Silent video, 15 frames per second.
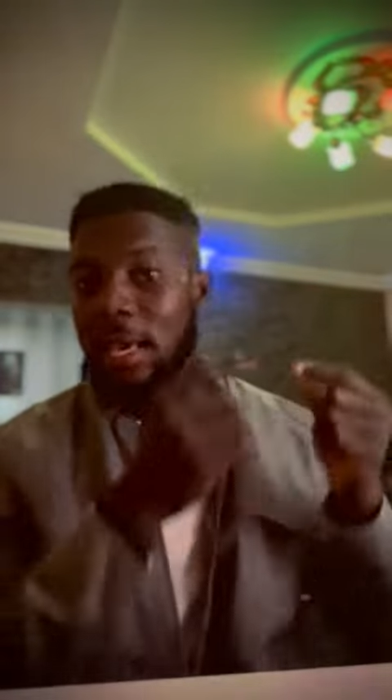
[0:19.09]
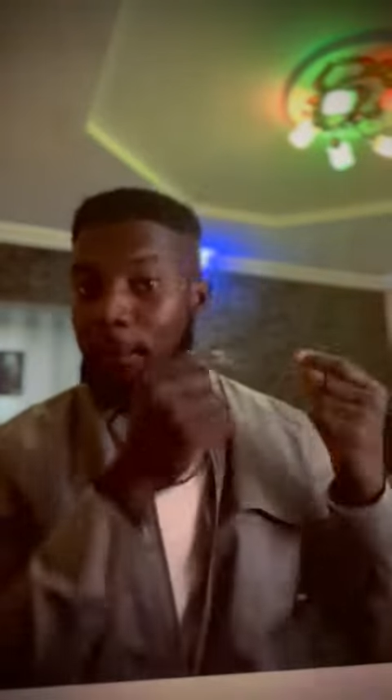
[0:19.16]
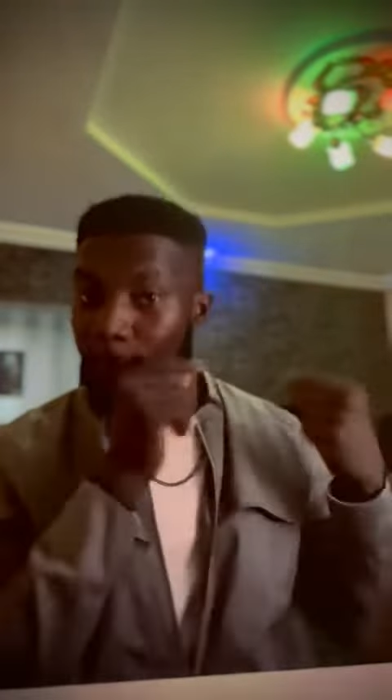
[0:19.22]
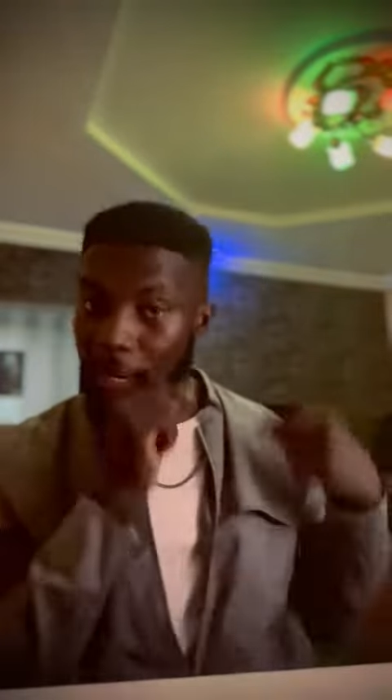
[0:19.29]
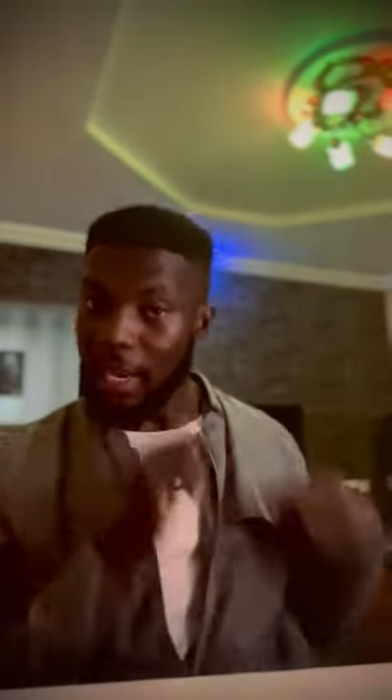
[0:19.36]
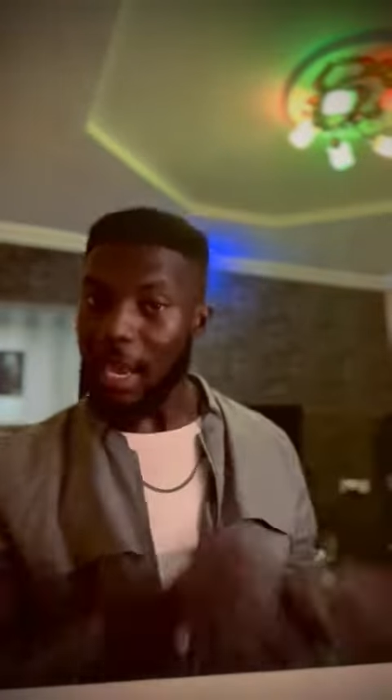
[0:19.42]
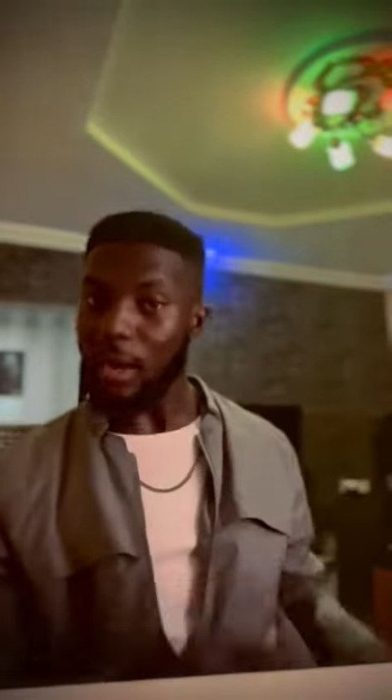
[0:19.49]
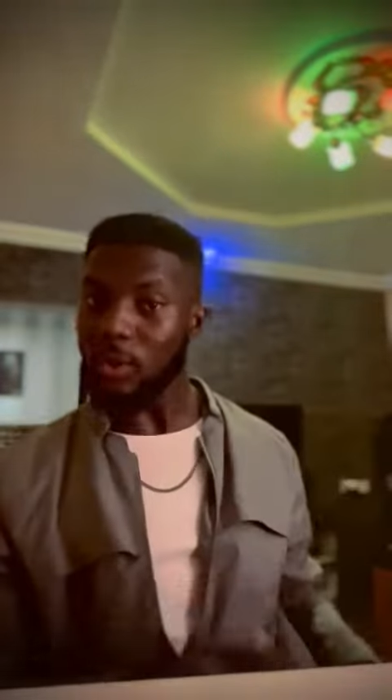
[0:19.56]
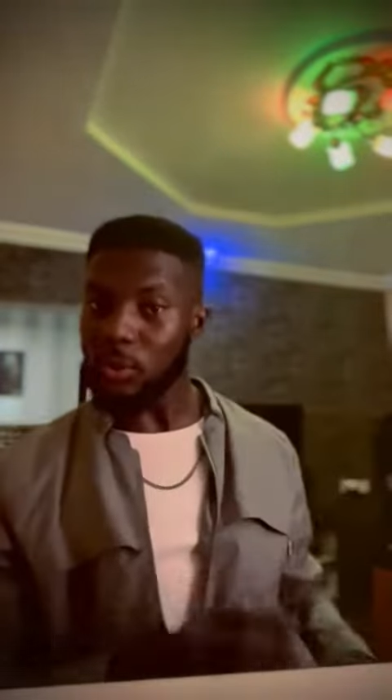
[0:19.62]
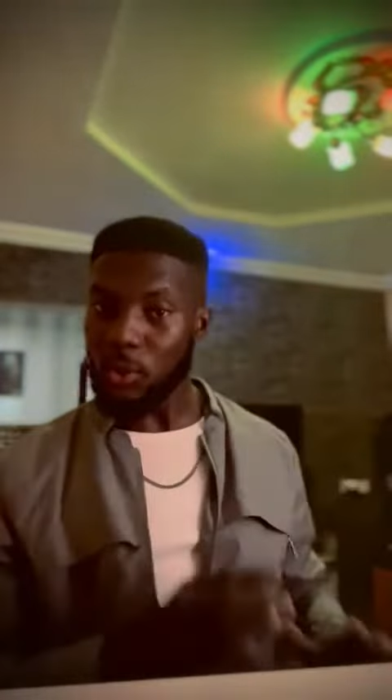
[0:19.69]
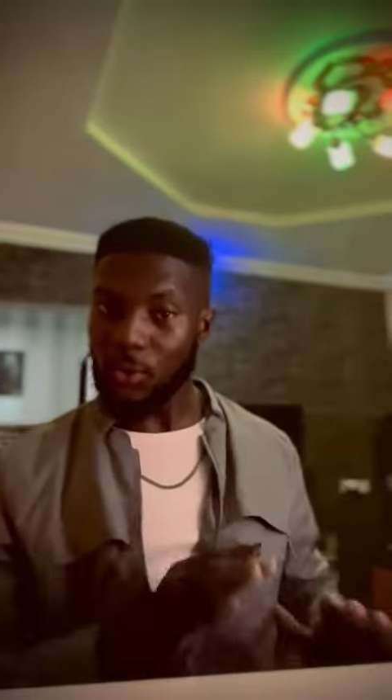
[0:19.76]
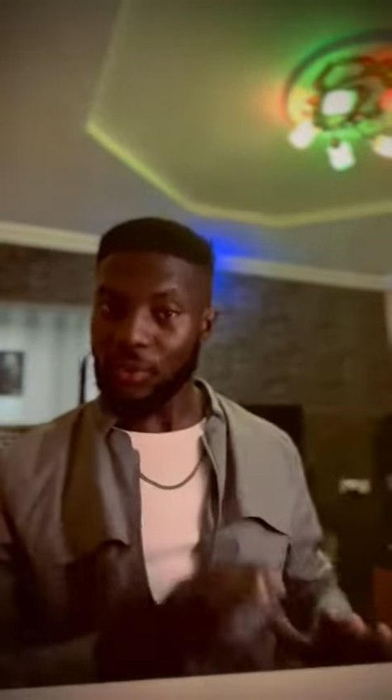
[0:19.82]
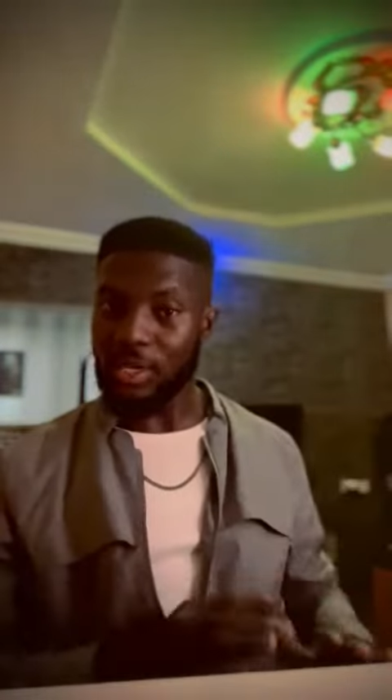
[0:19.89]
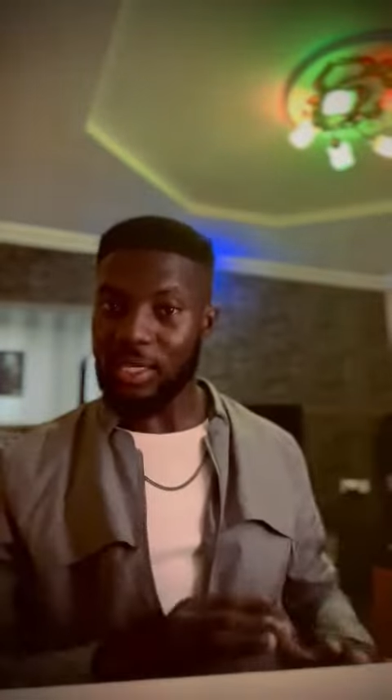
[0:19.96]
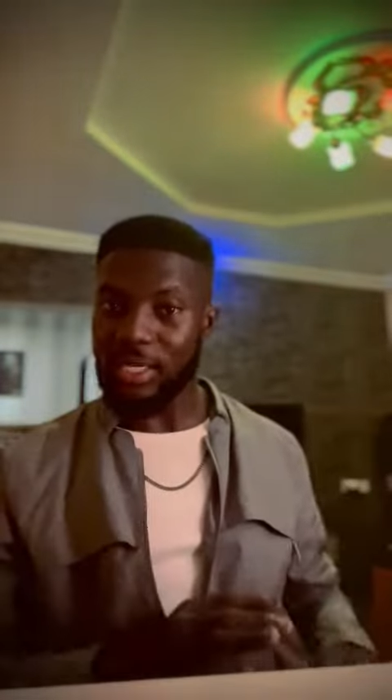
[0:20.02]
My house
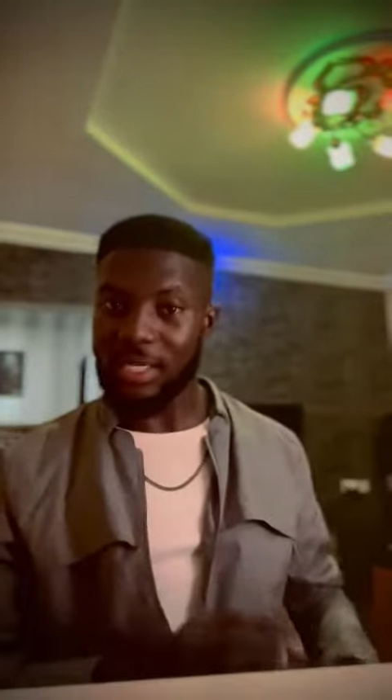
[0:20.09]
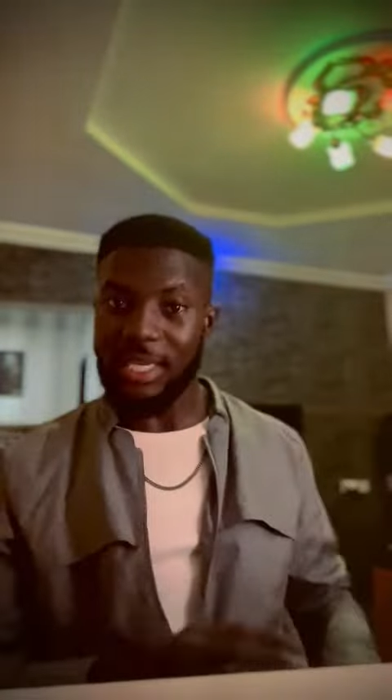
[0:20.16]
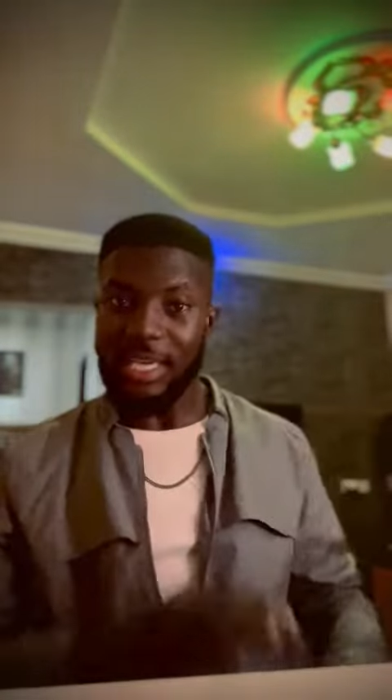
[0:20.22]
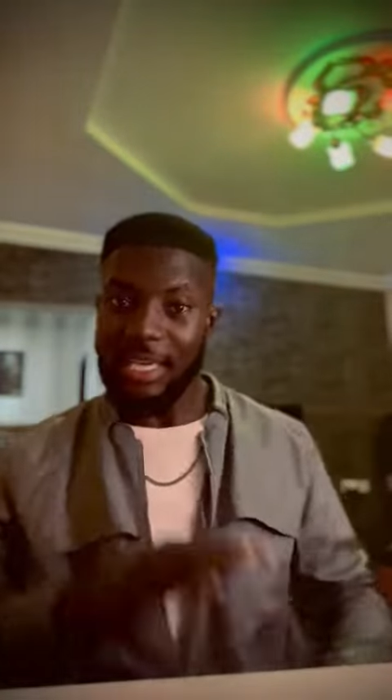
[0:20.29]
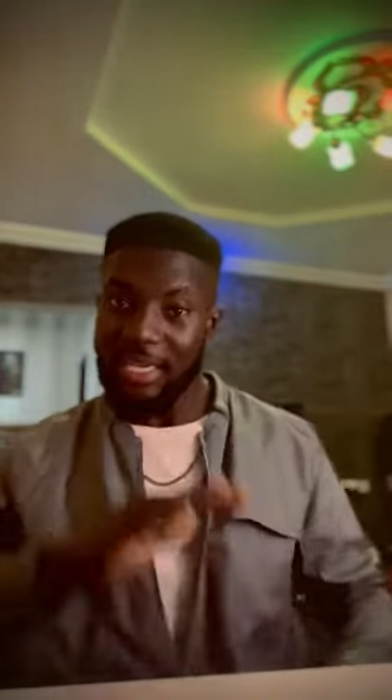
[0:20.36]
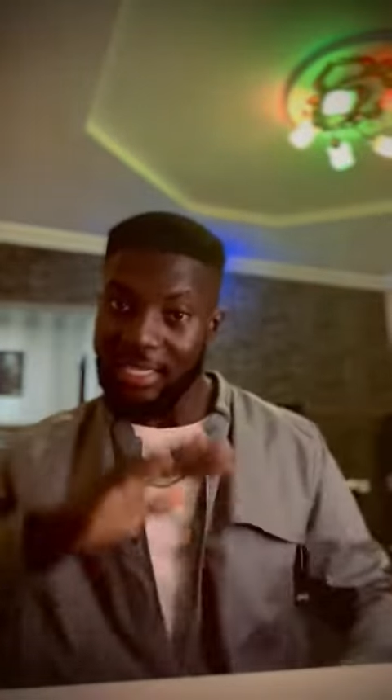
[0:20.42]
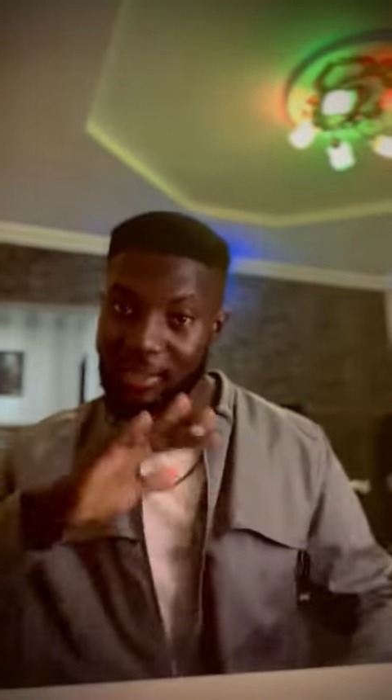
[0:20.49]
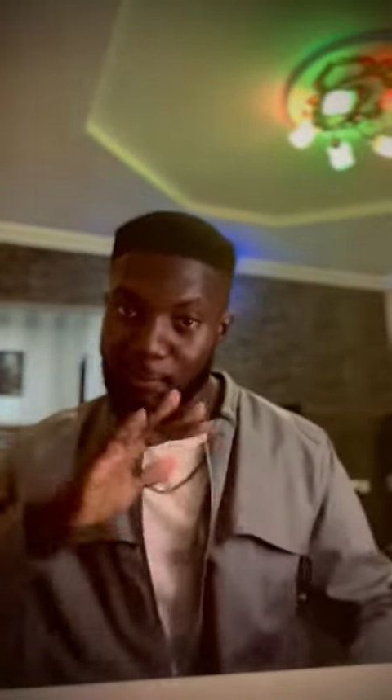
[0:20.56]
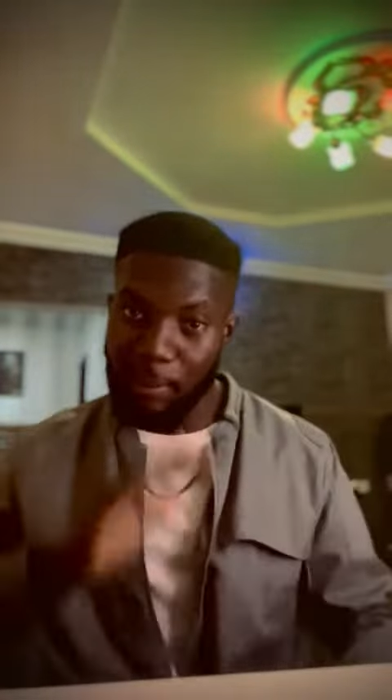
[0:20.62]
currently is